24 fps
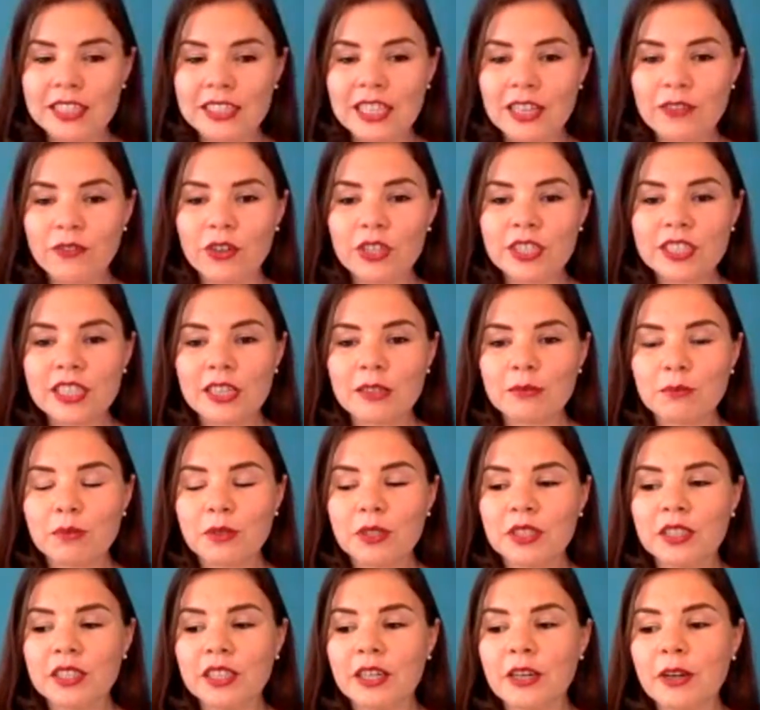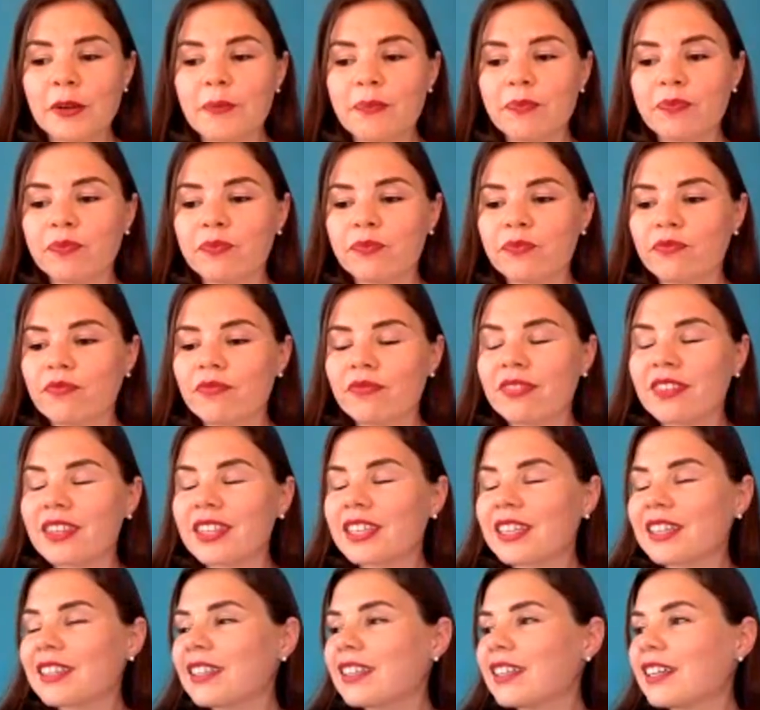Like, for example,
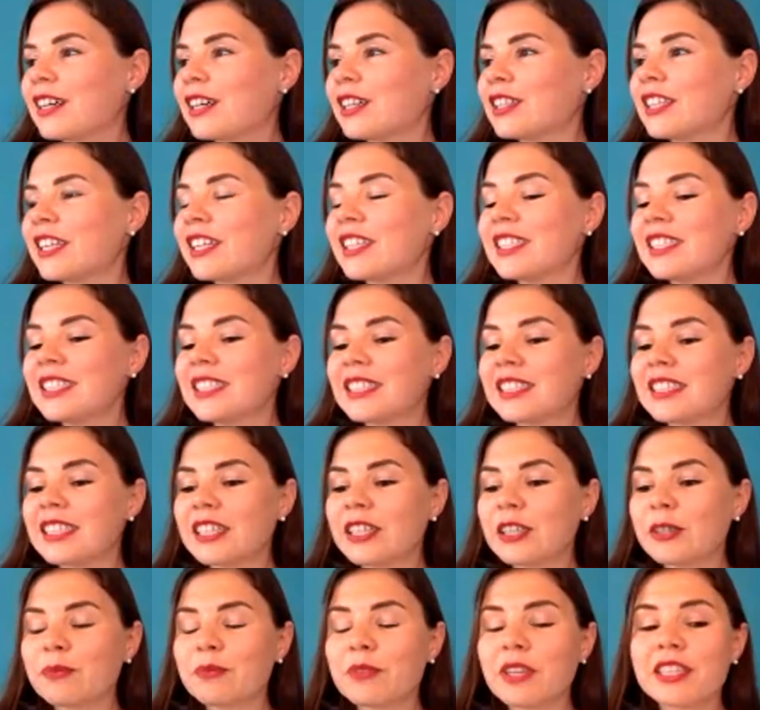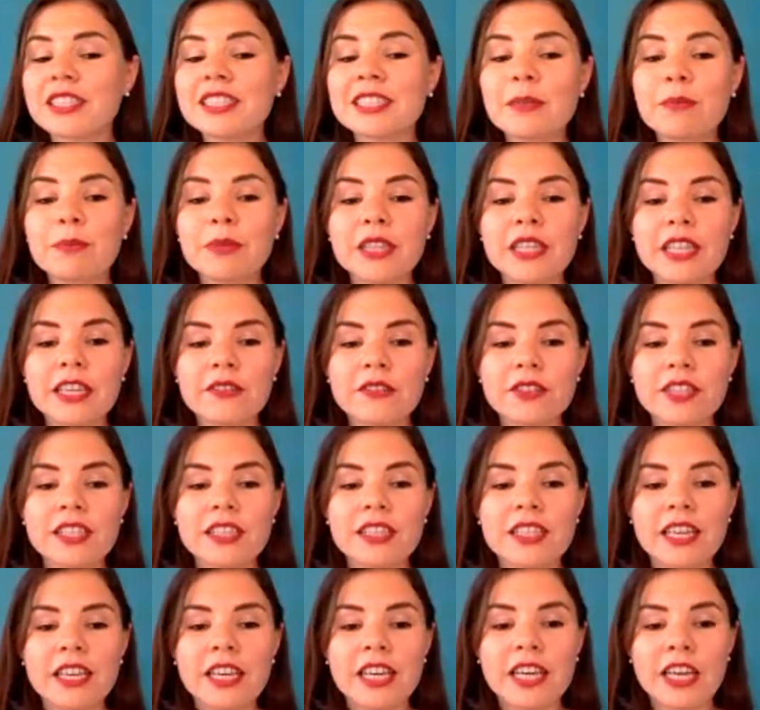there is a belief that
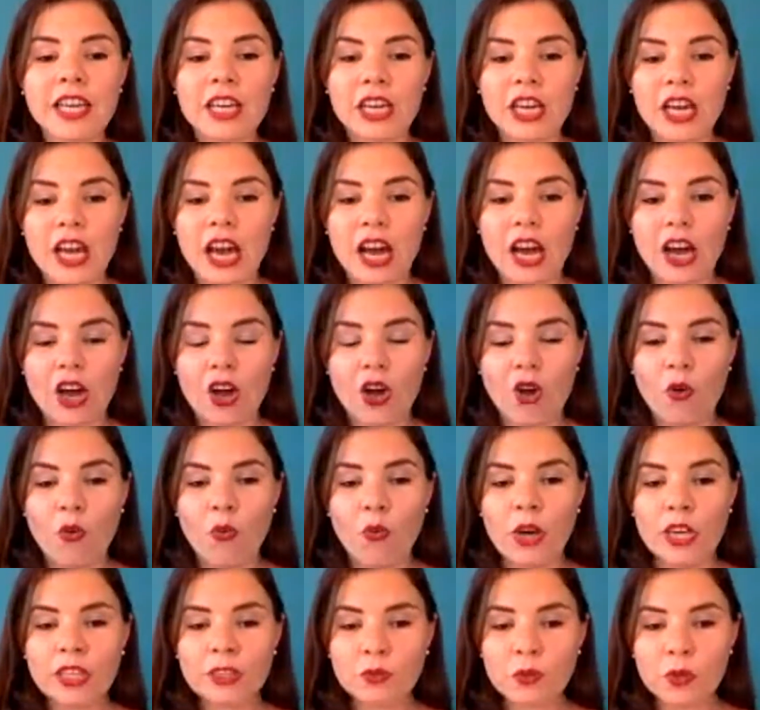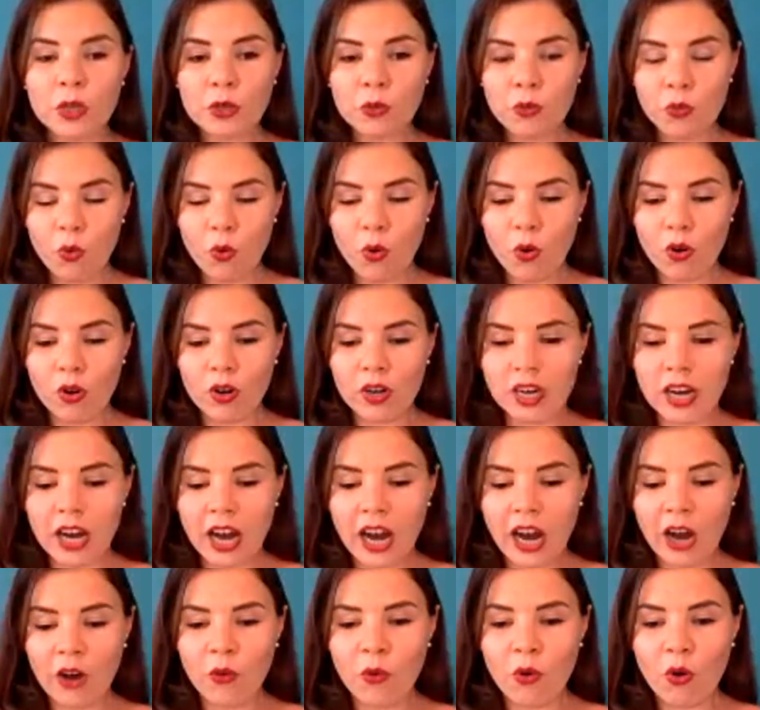when we walk,
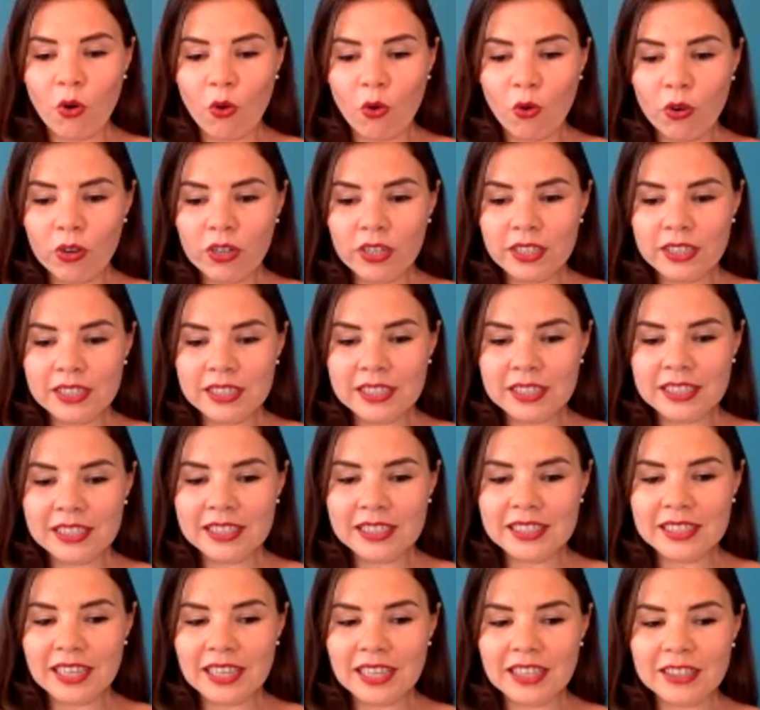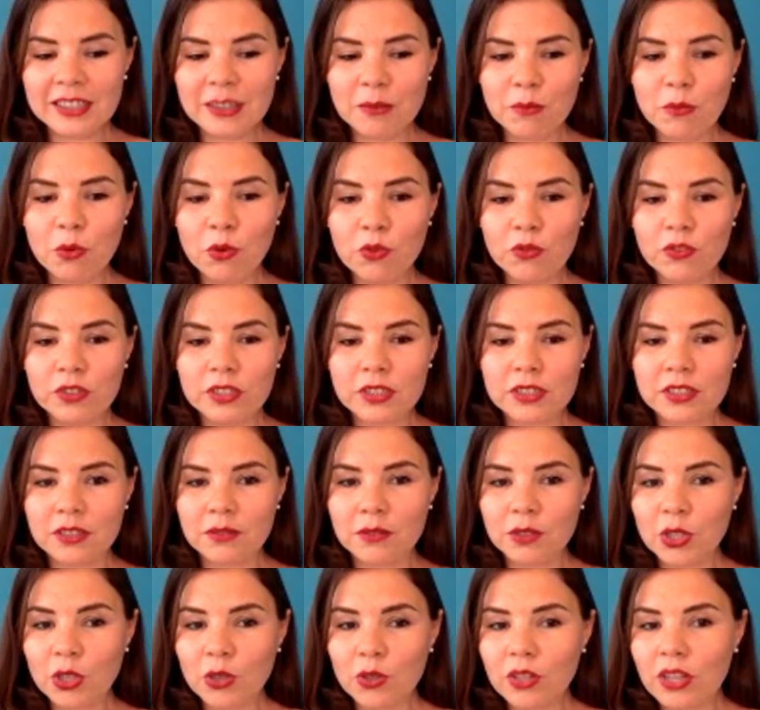our organs inside are moving,
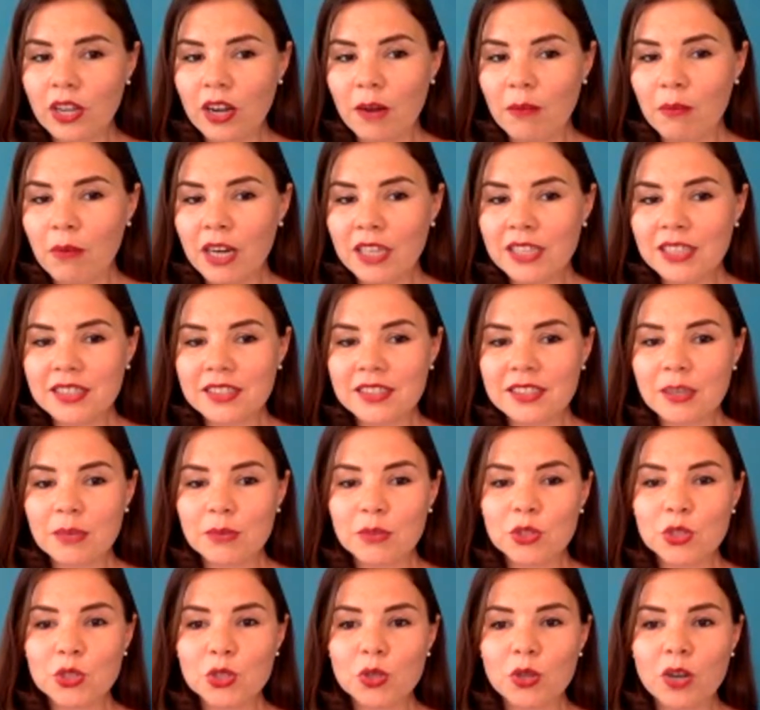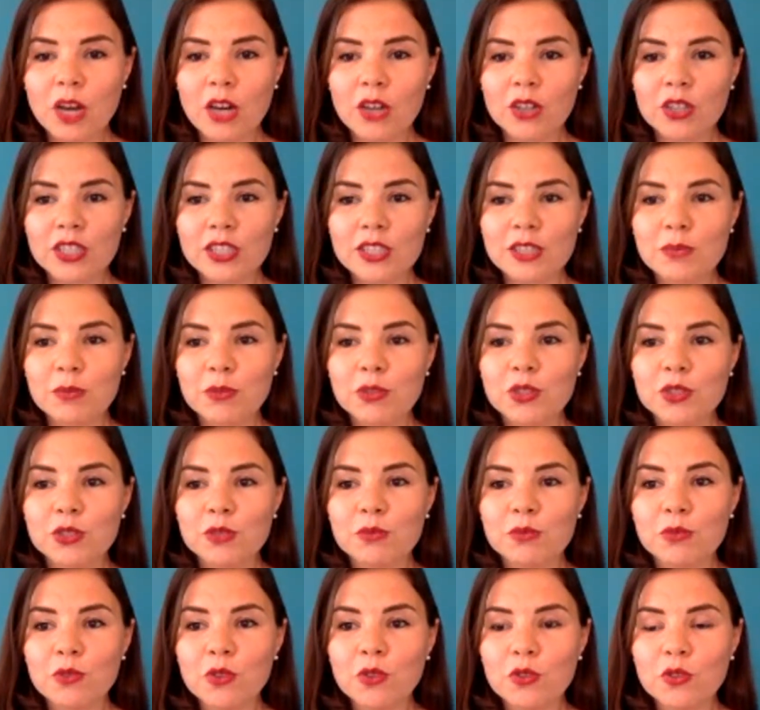even though there are muscles. I'm not sure how they're supposed to
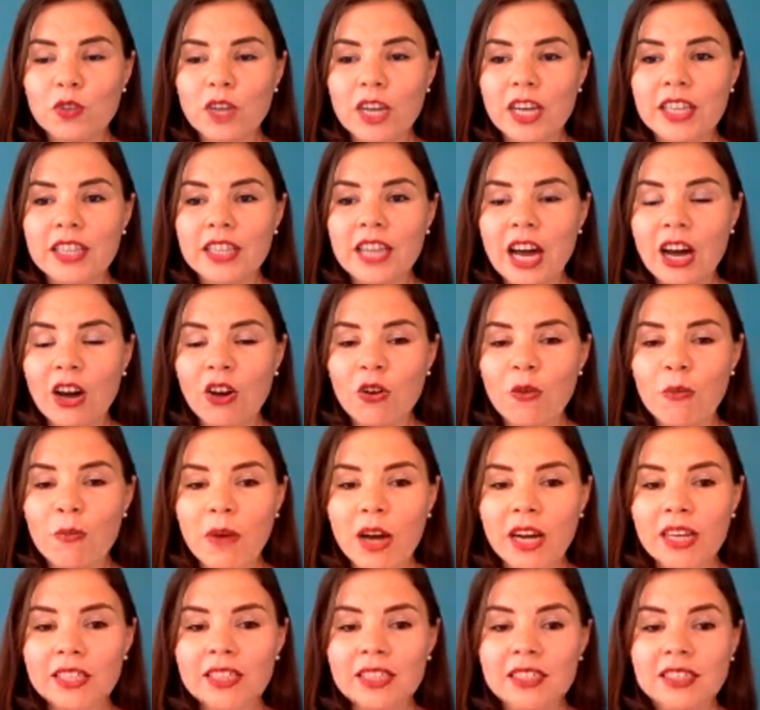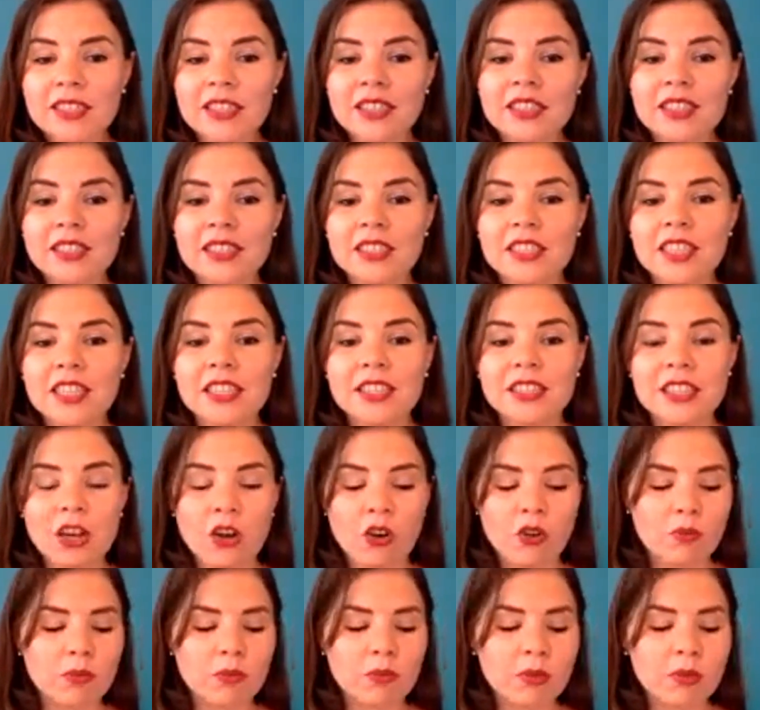move, and our mind and our
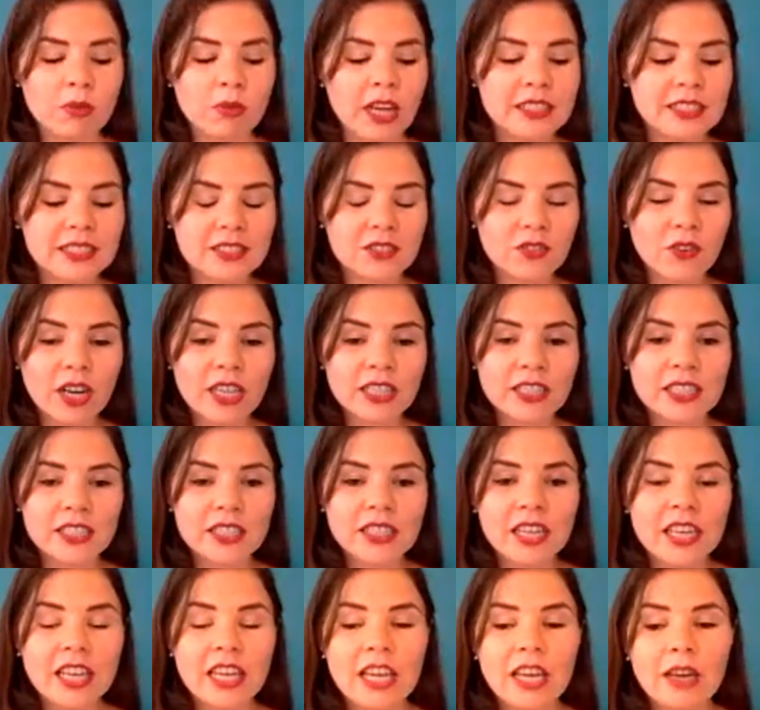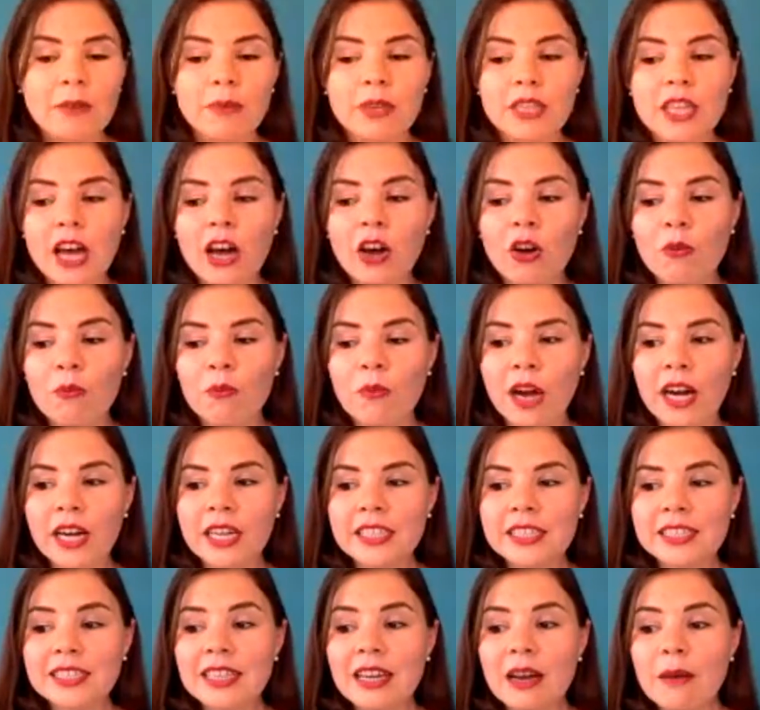blood is running, but our mind